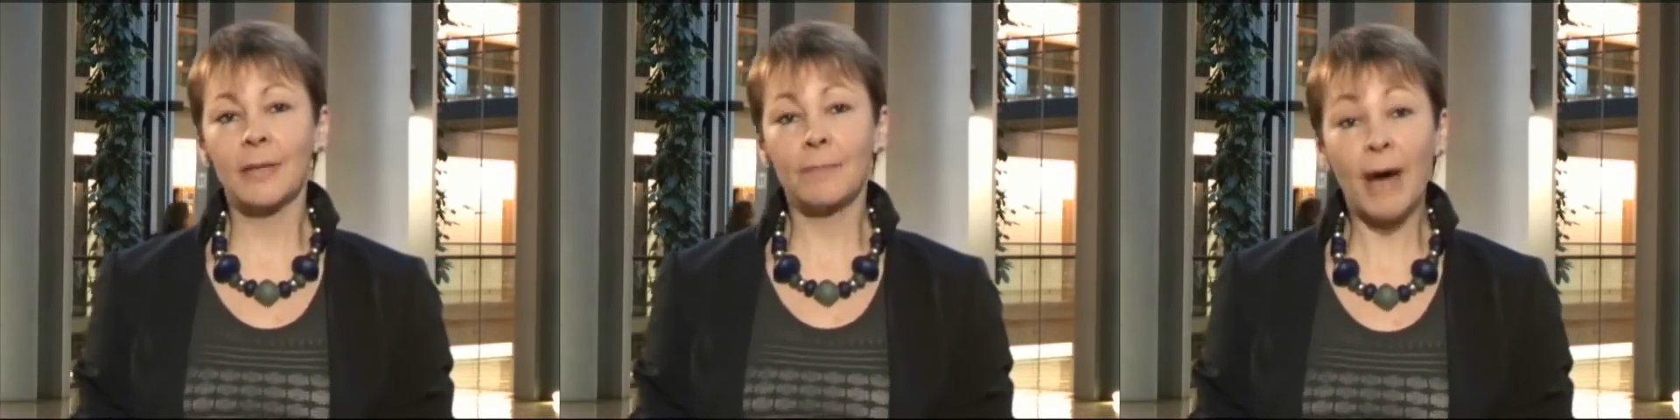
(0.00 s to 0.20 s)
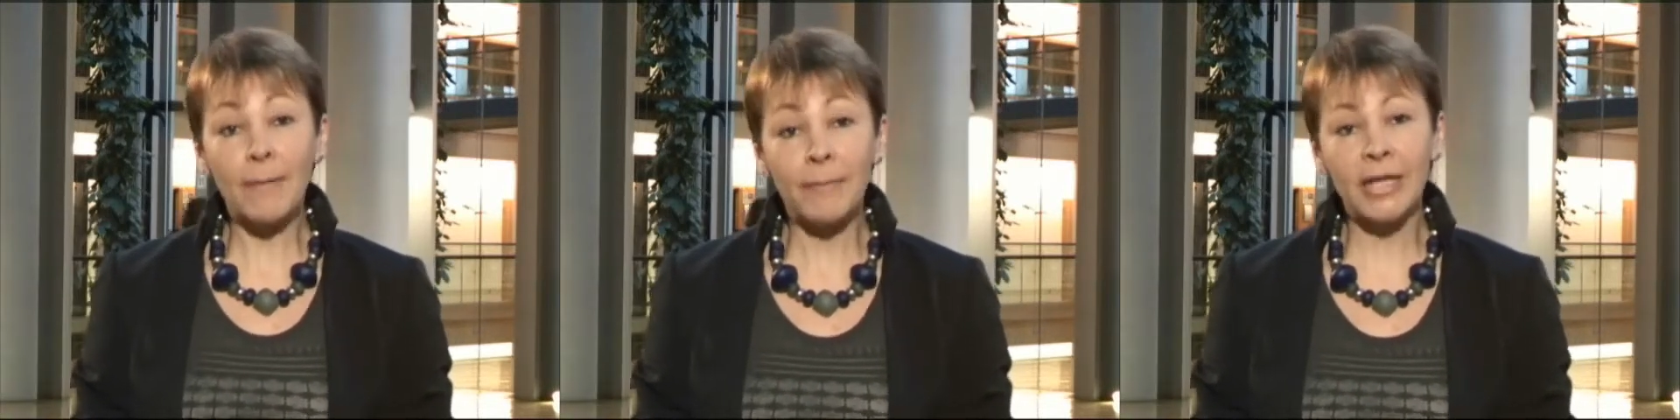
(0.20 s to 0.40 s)

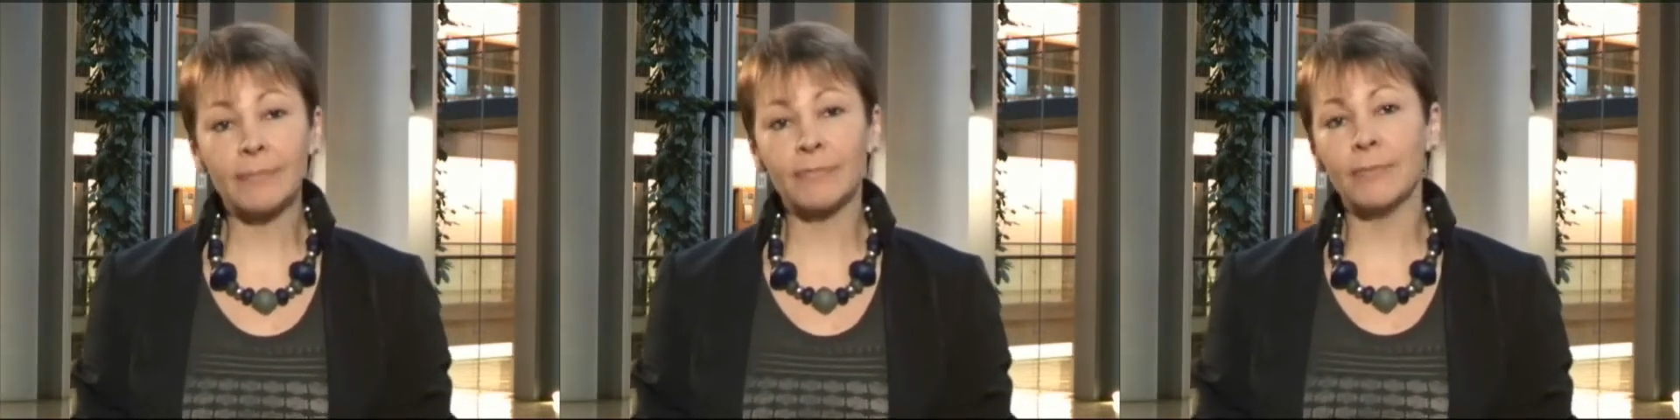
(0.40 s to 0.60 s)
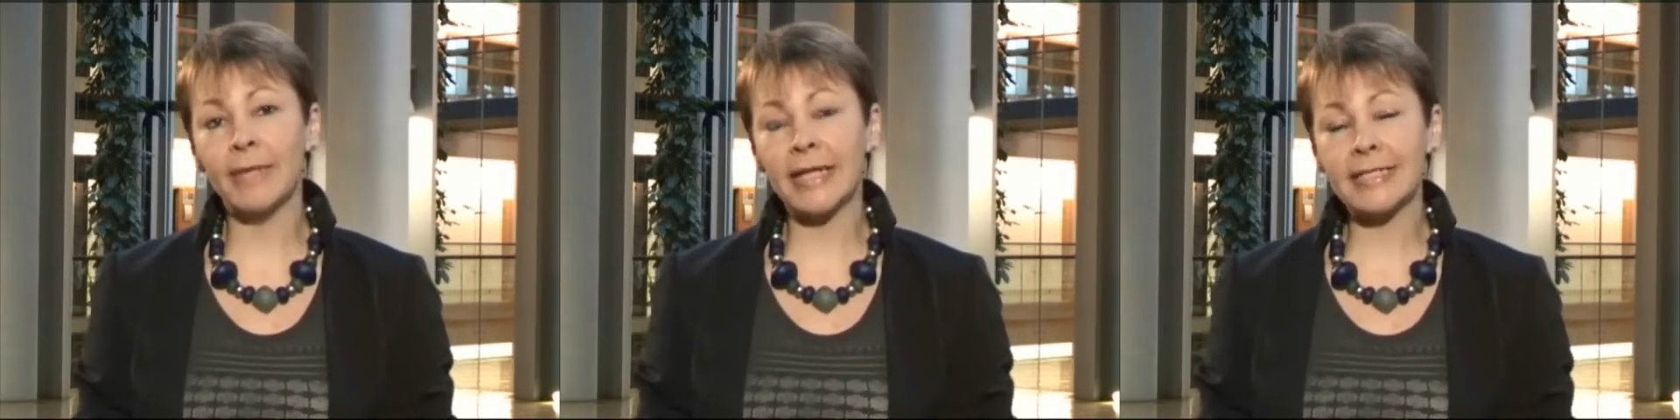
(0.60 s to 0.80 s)
public
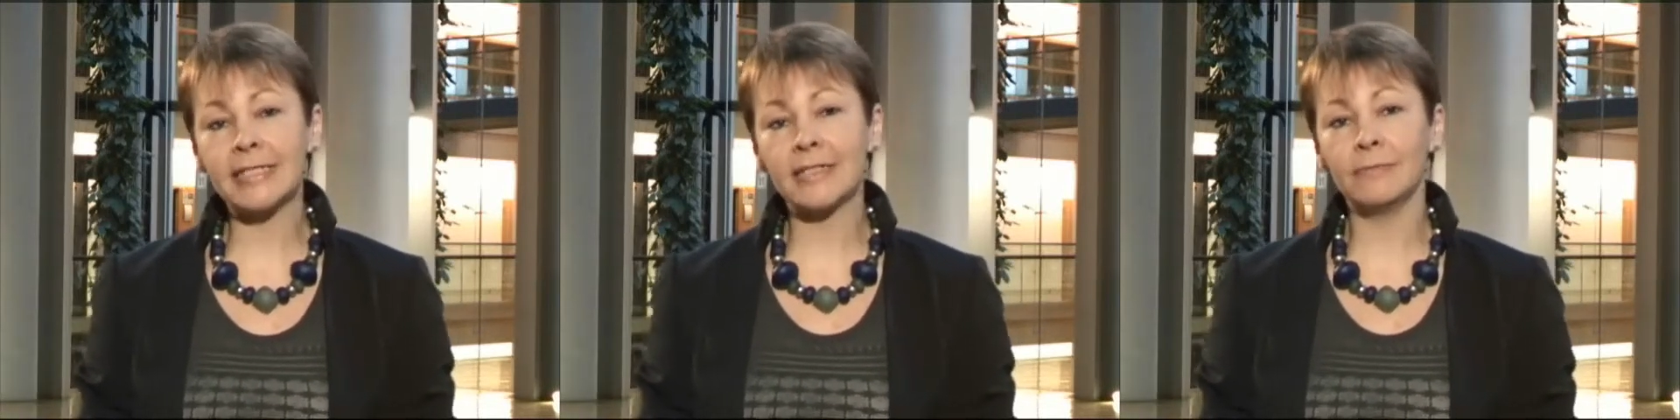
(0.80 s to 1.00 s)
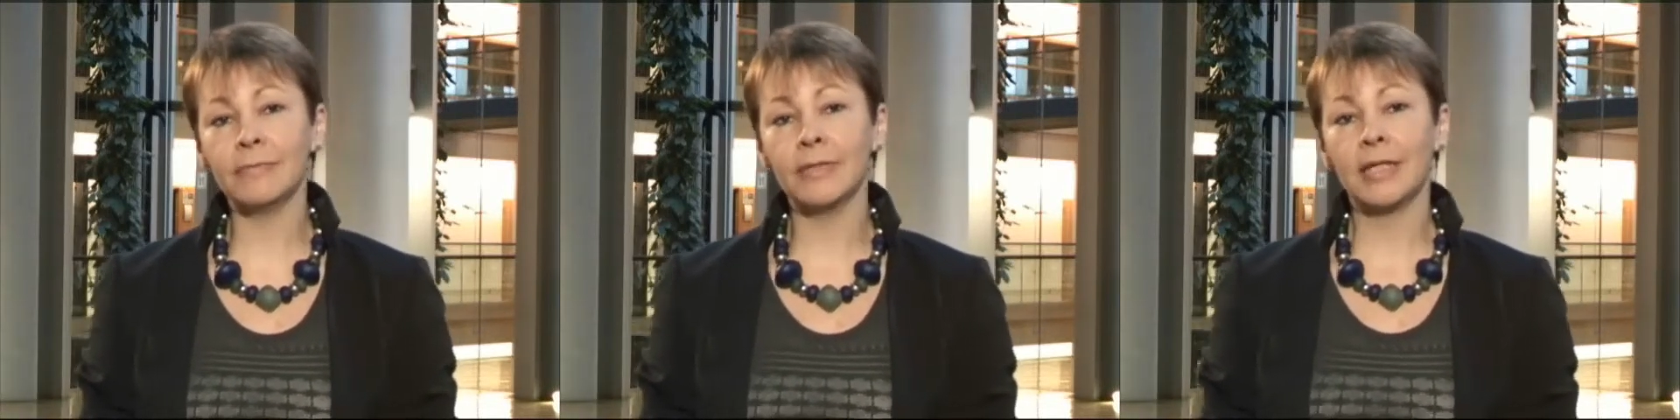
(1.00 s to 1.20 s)

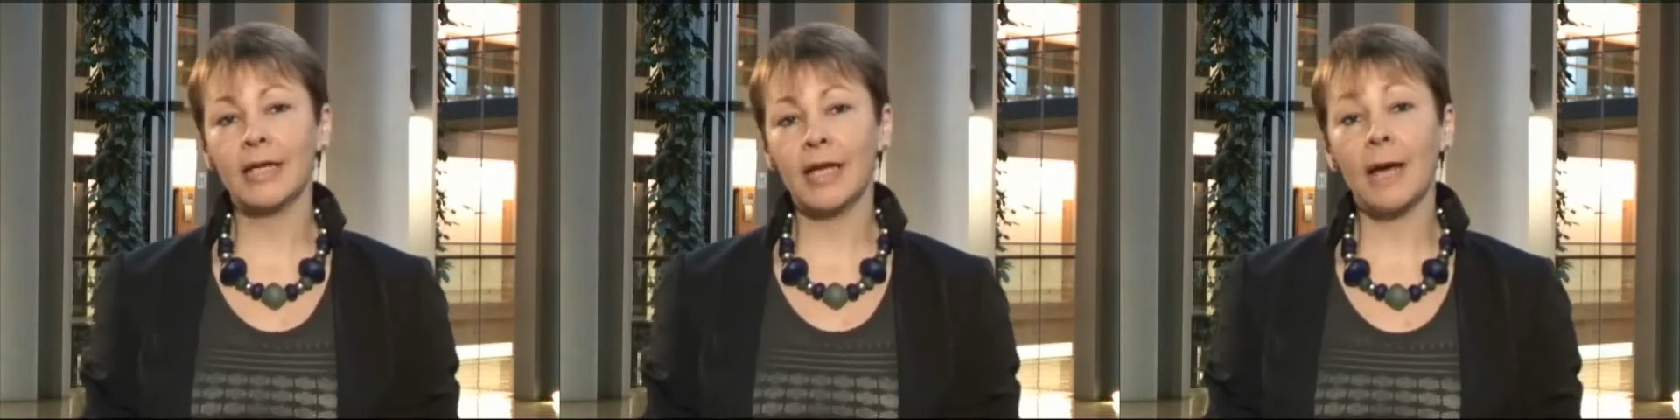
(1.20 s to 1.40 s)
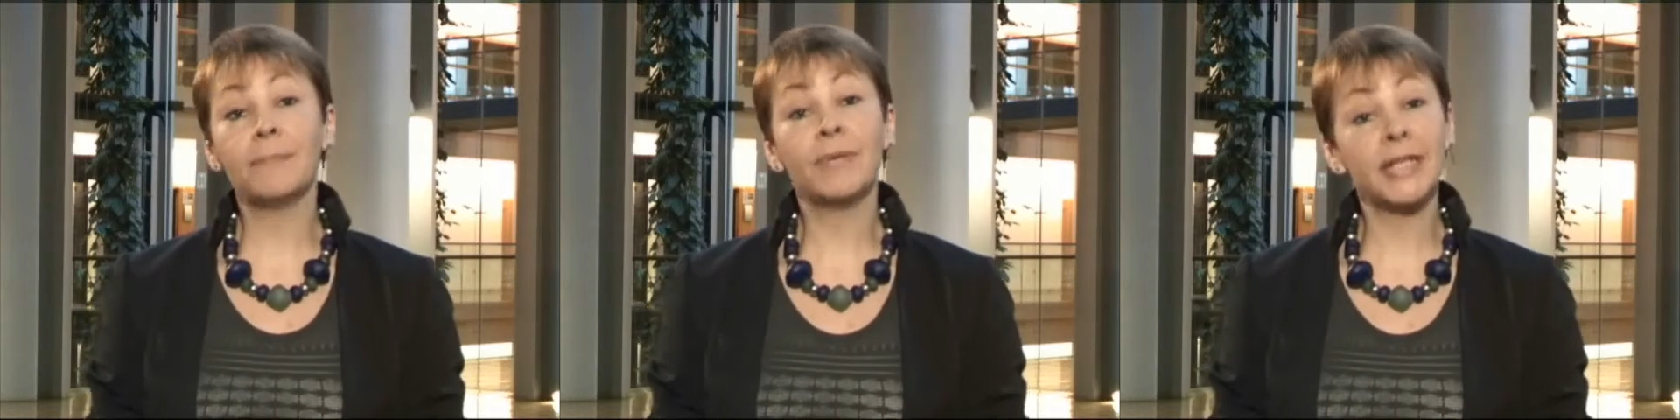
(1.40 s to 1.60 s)
momentum
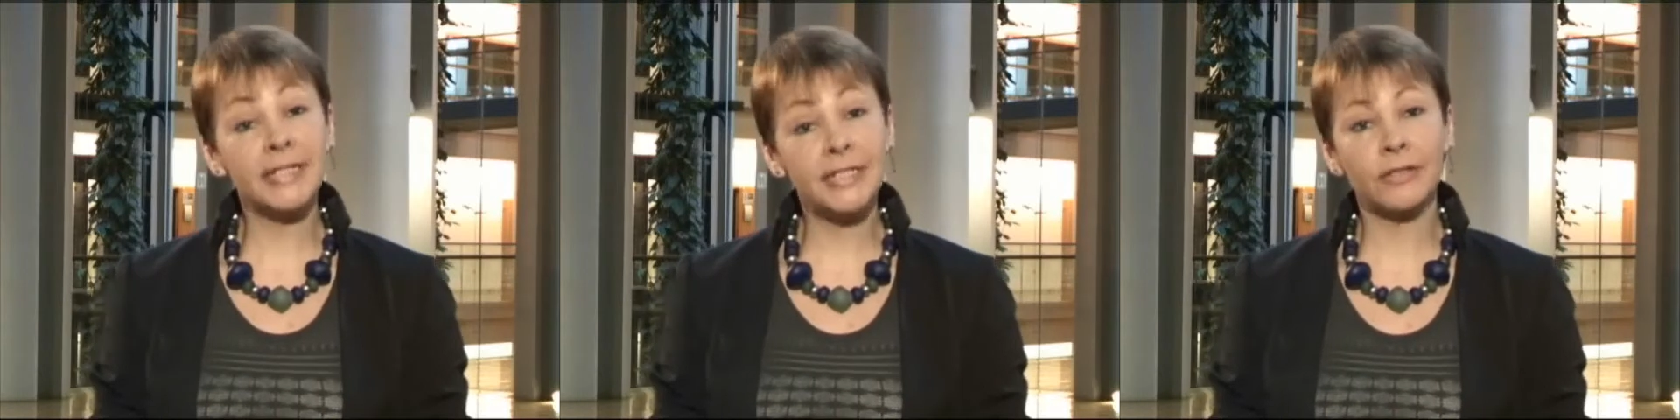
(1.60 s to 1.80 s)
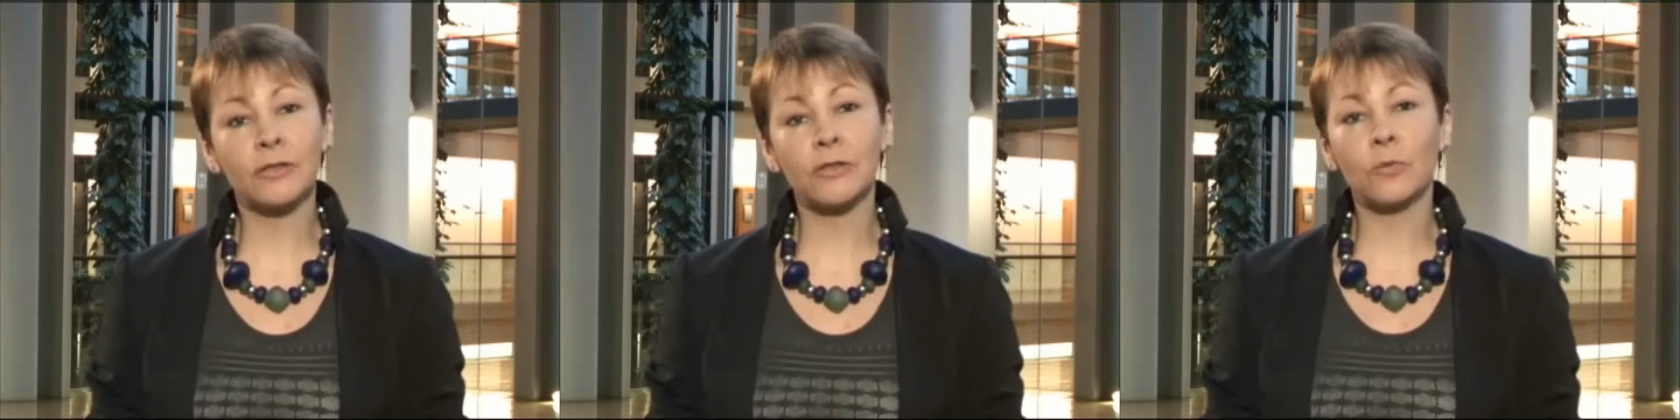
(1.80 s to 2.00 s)
and
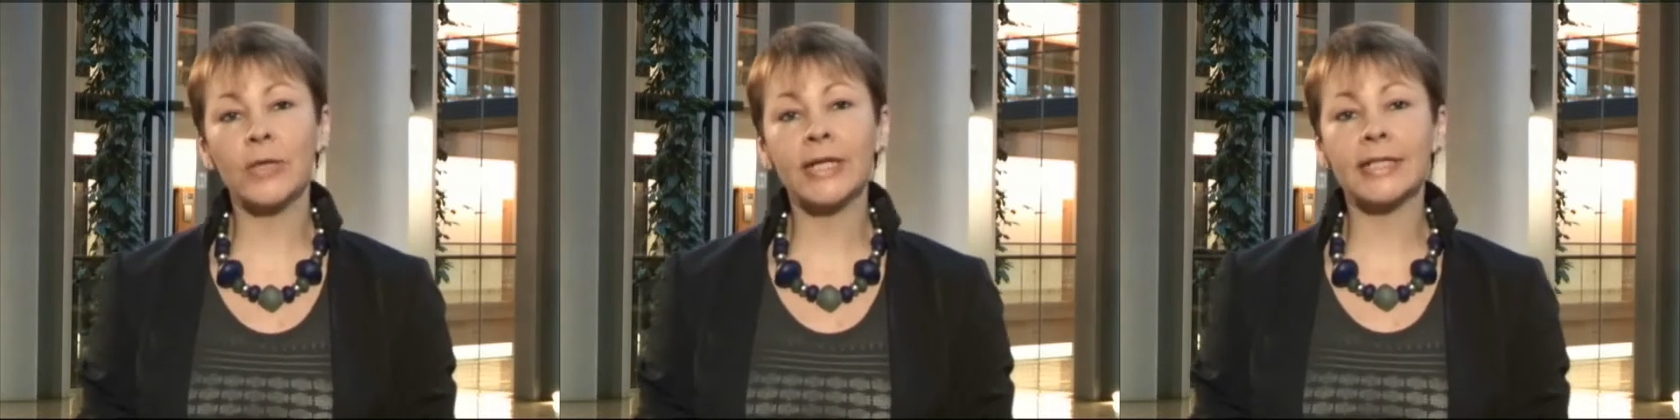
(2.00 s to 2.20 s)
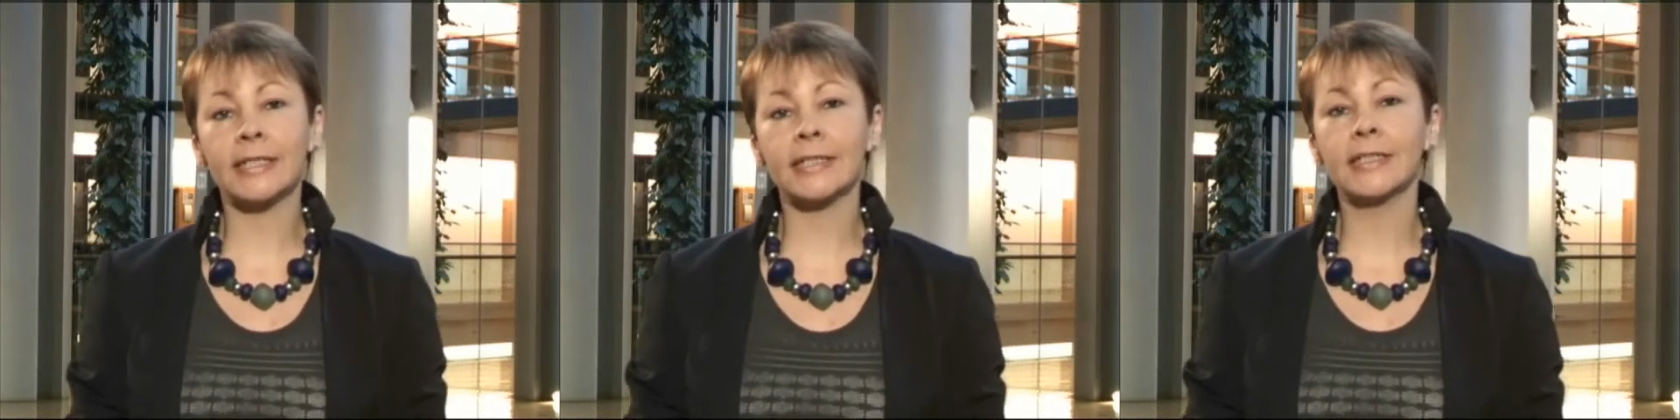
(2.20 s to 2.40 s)
political
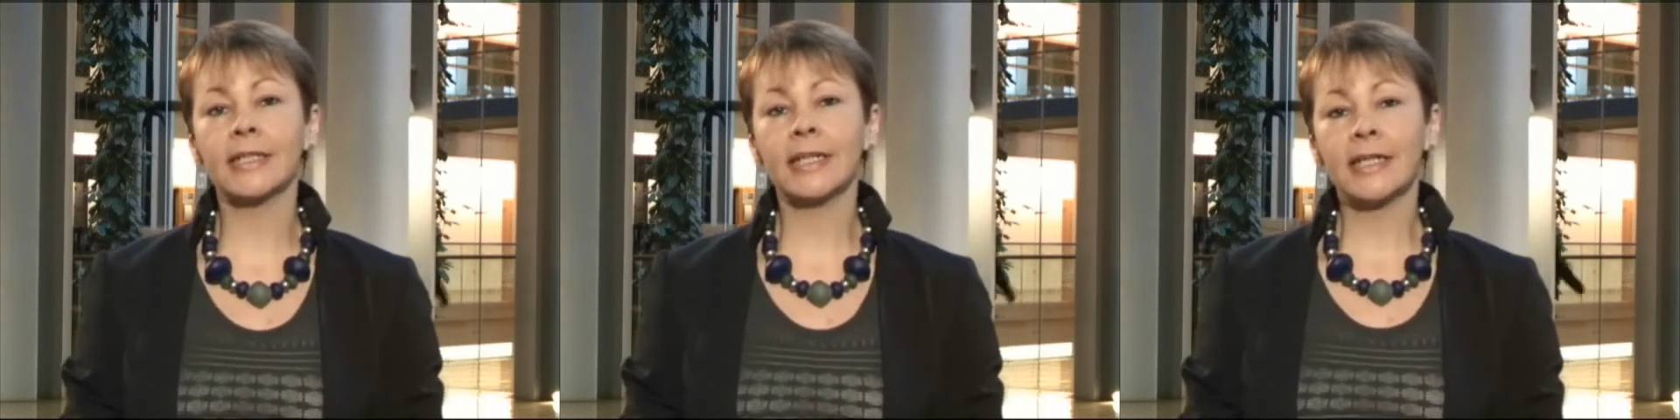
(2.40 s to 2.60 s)
will